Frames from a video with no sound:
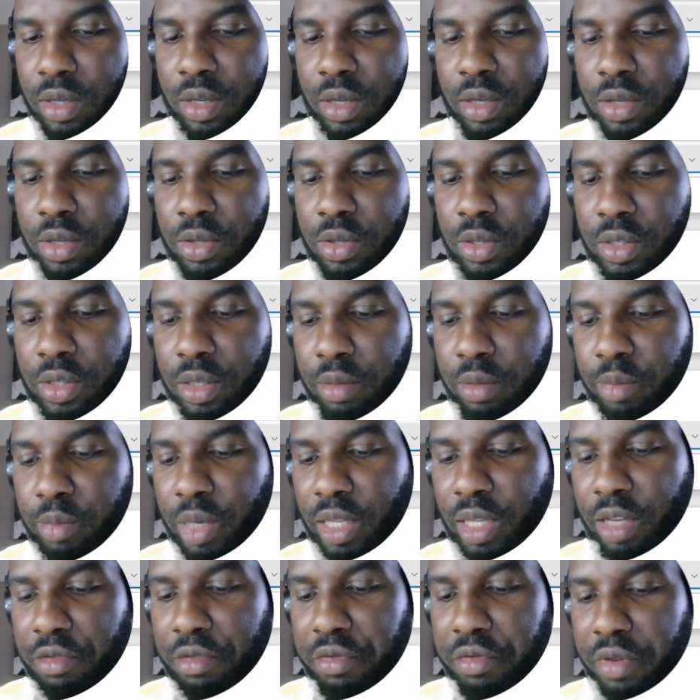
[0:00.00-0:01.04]
So it's a big
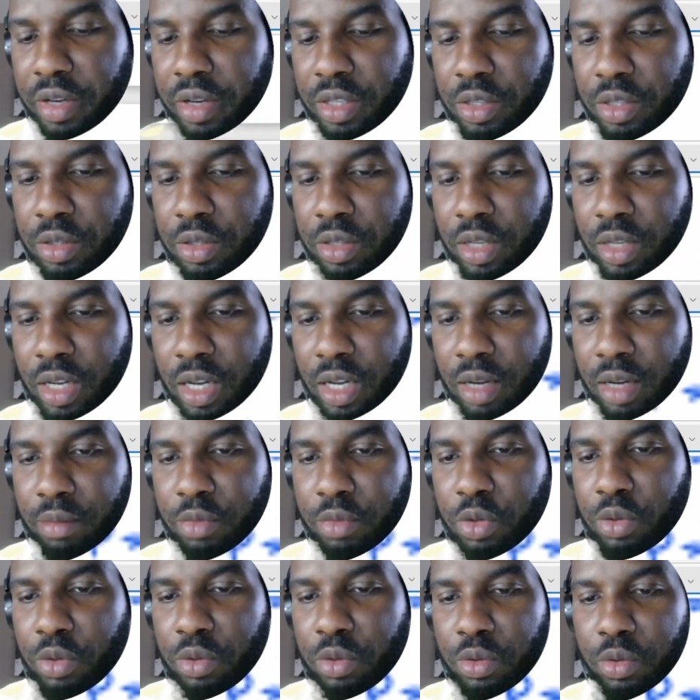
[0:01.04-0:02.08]
difference
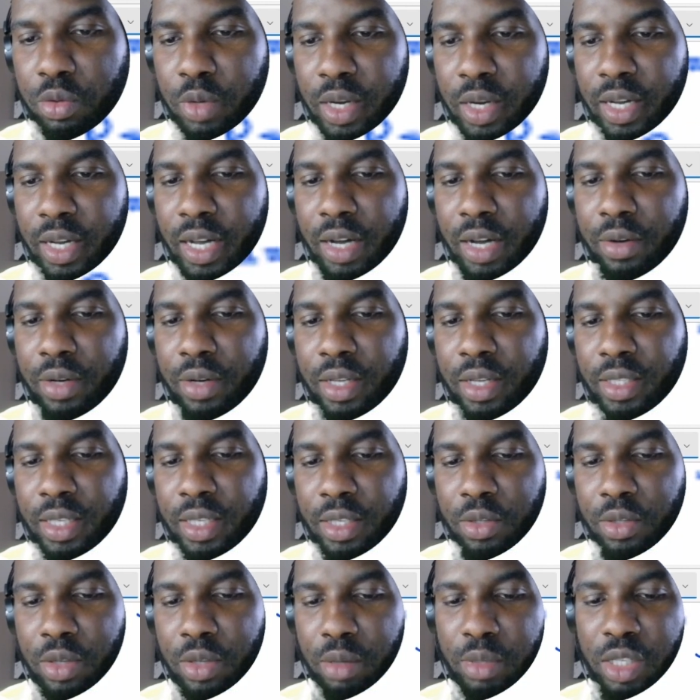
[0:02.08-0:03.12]
to what I calculated. So
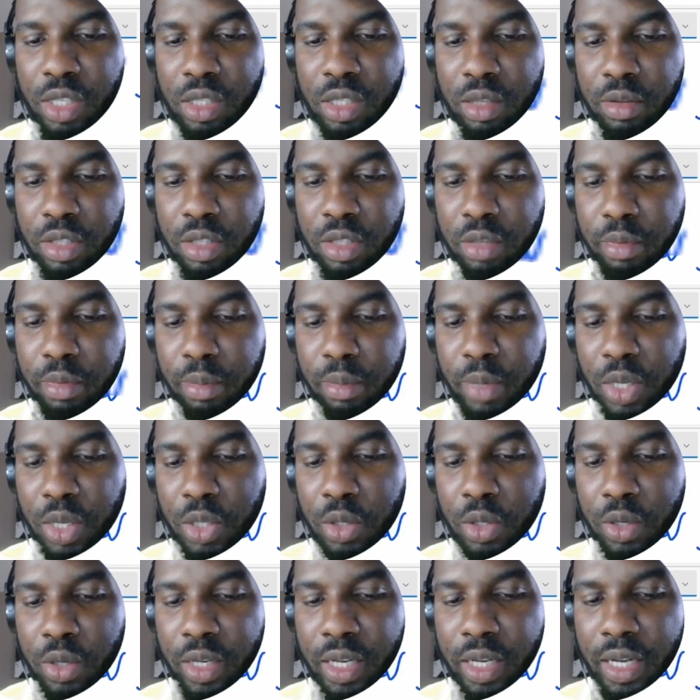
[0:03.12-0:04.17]
let me just make sure
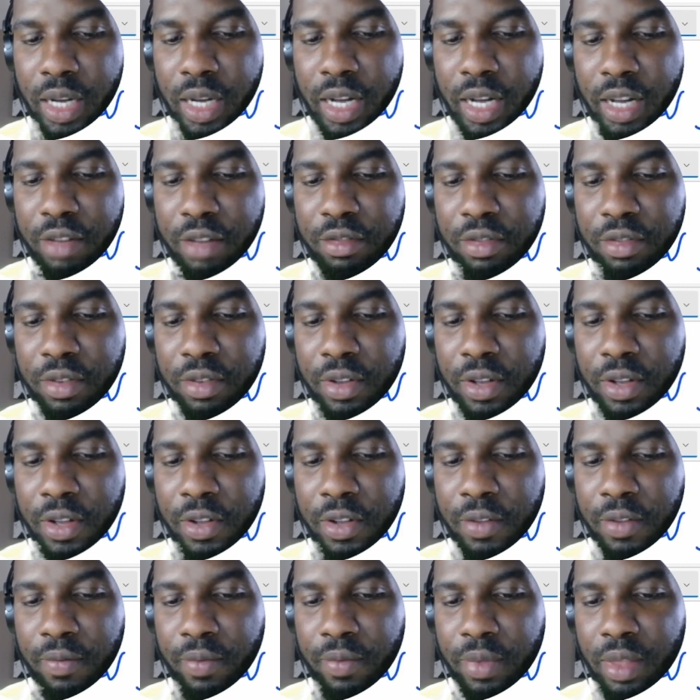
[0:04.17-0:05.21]
that I have
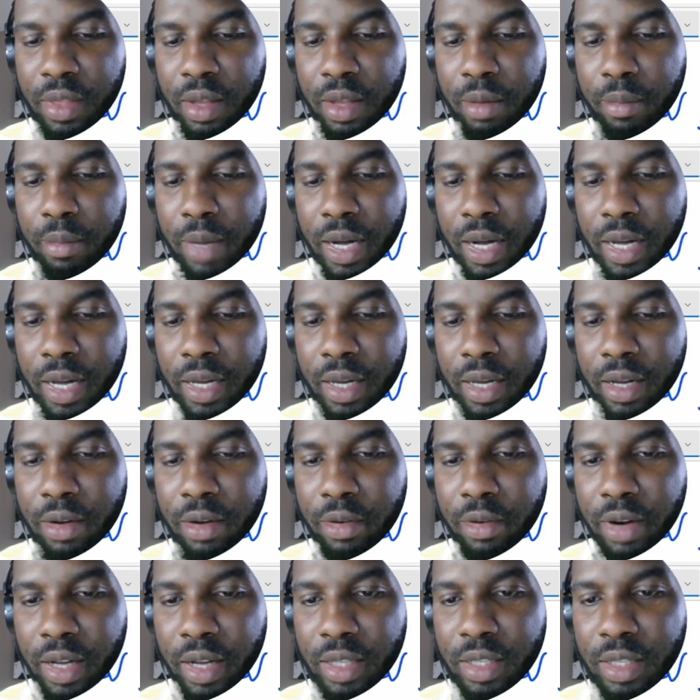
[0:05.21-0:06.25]
mine
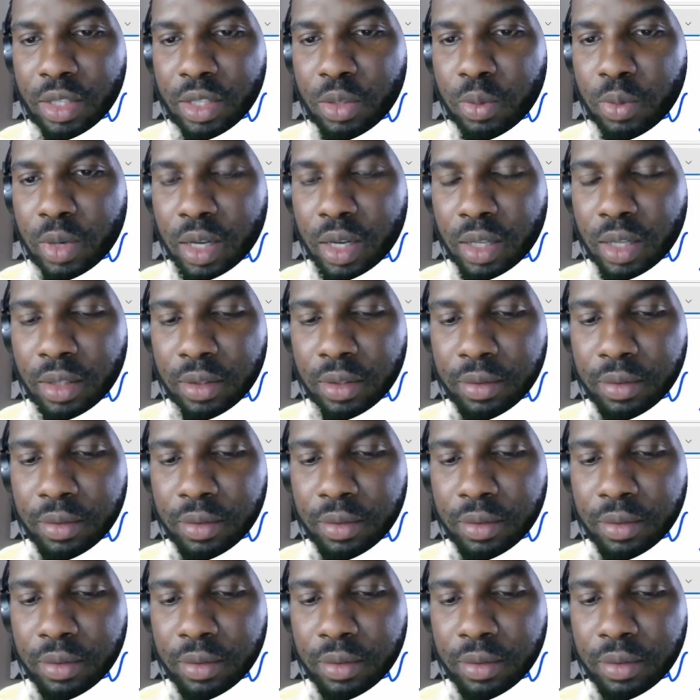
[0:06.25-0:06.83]
correct as well.